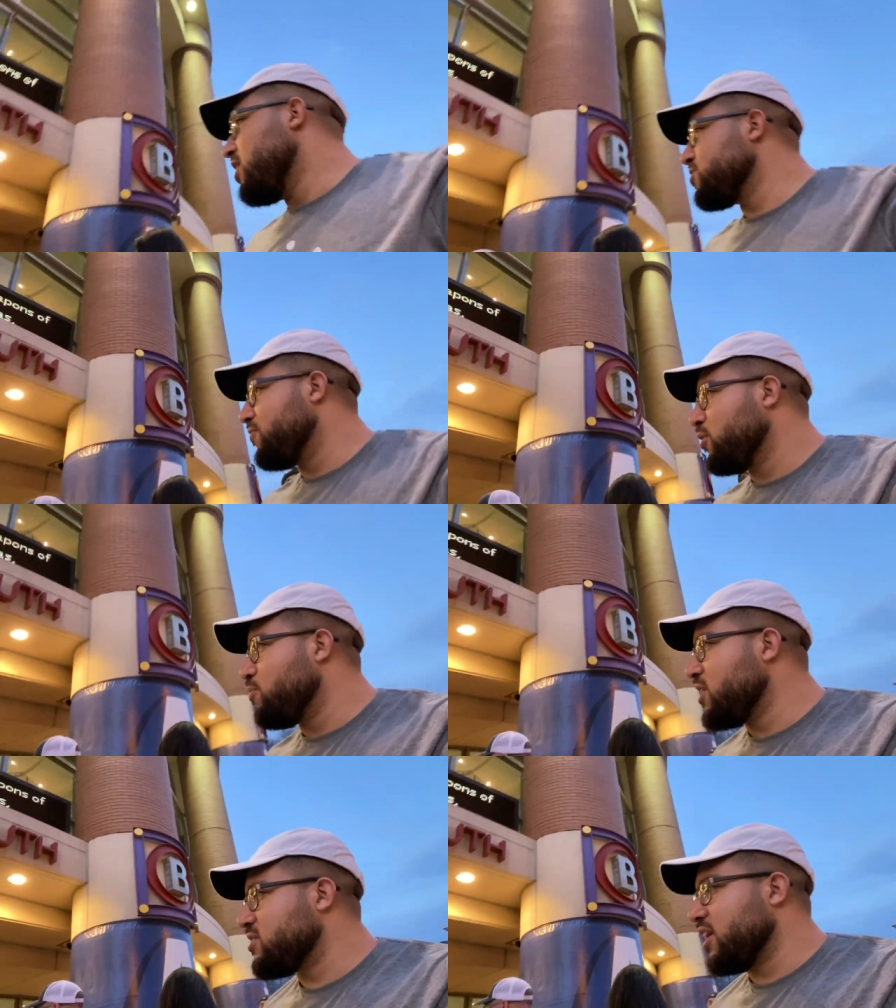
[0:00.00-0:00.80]
How's it feel
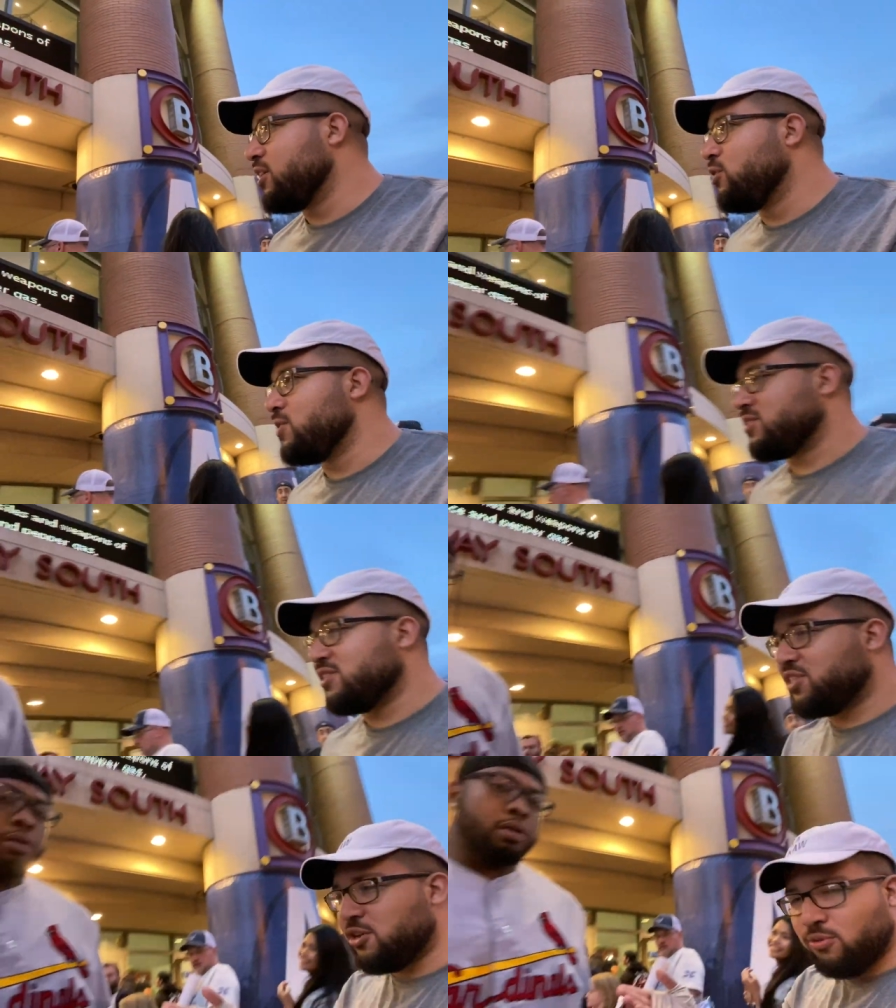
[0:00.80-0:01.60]
to be in St. Louis?
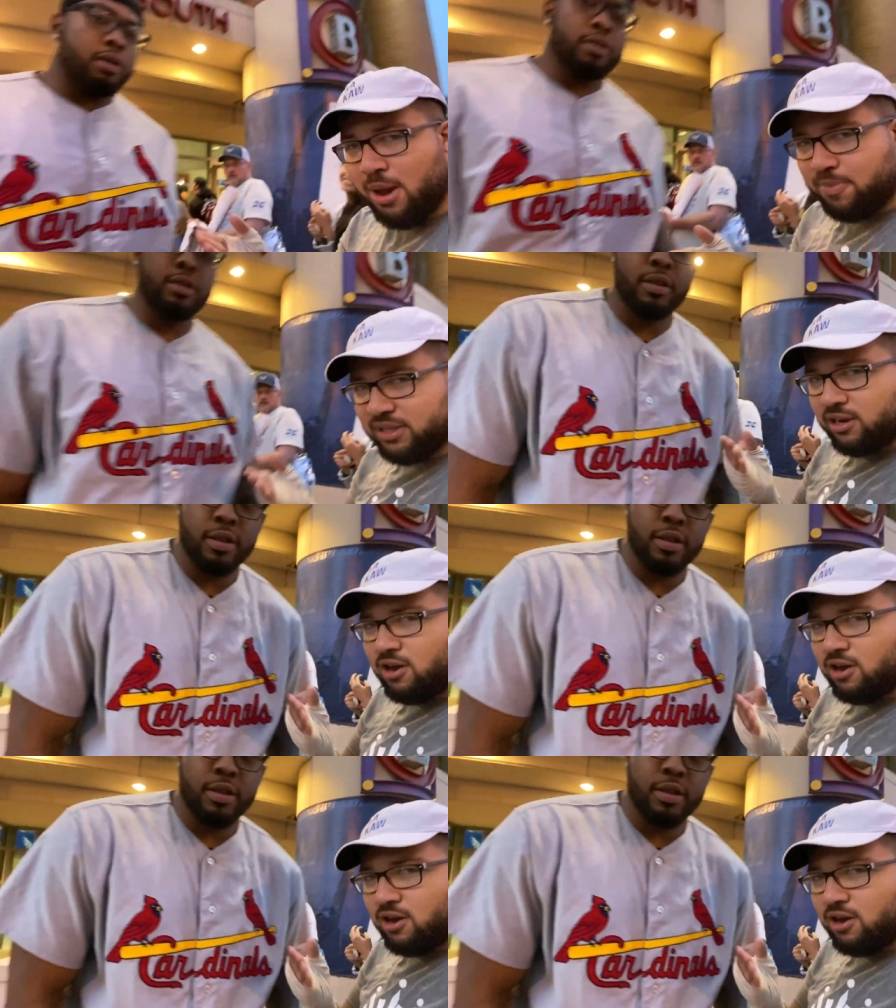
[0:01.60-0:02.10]
I see you repping the